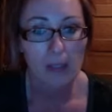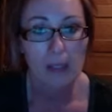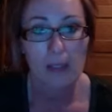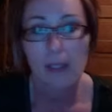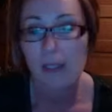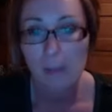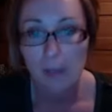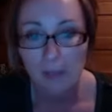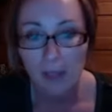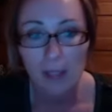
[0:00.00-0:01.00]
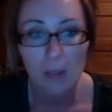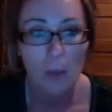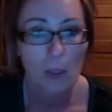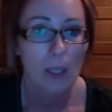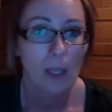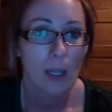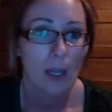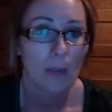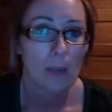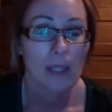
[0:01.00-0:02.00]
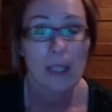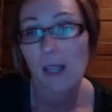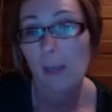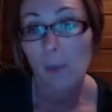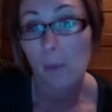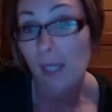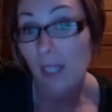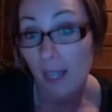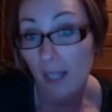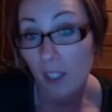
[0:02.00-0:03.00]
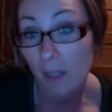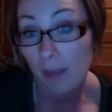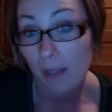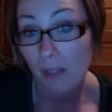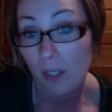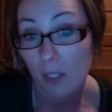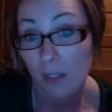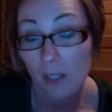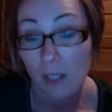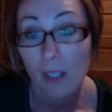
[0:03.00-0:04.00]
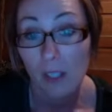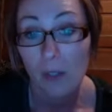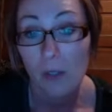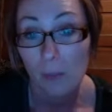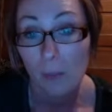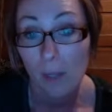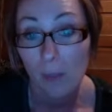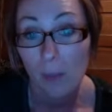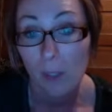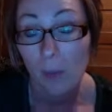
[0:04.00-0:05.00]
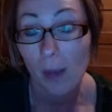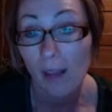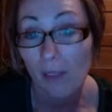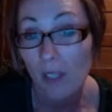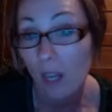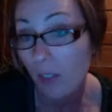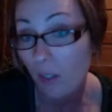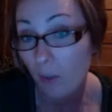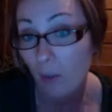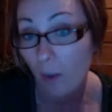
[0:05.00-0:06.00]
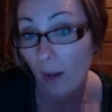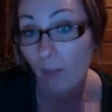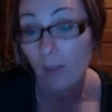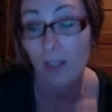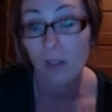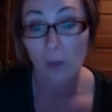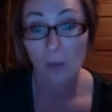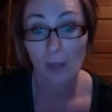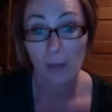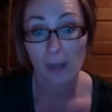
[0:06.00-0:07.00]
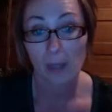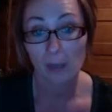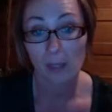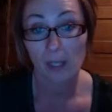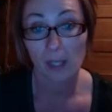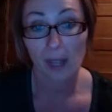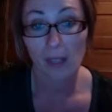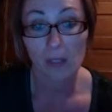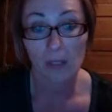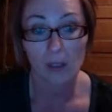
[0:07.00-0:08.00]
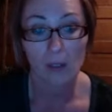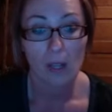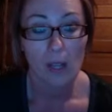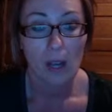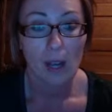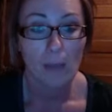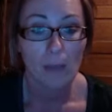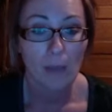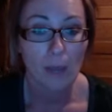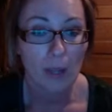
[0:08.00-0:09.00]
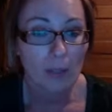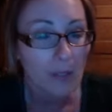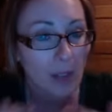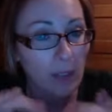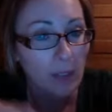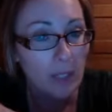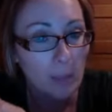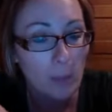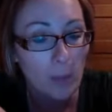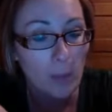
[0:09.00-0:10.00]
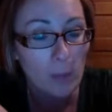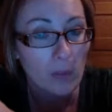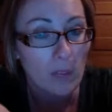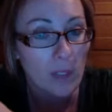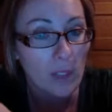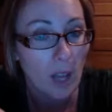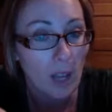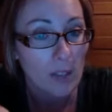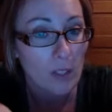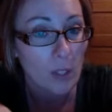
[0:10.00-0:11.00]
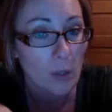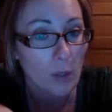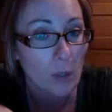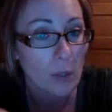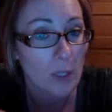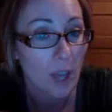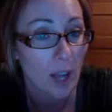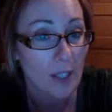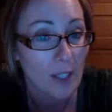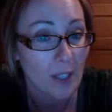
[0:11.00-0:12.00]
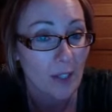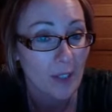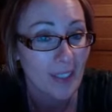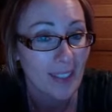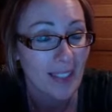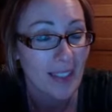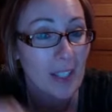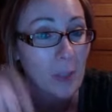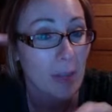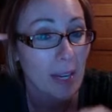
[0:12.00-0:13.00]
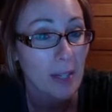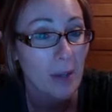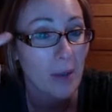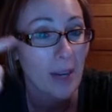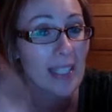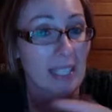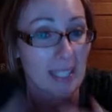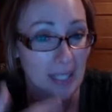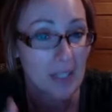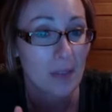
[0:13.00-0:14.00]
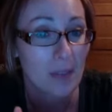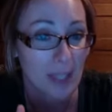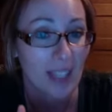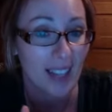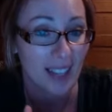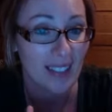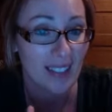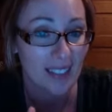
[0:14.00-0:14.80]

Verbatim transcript: then send some invites or um, send a couple reconnection messages, you know, to people you haven't talked to in a while. That's a great way to reconnect. So um, if you kind of ever get a point where you feel lost and don't know who to talk to, that's when I know I need to send some reconnects.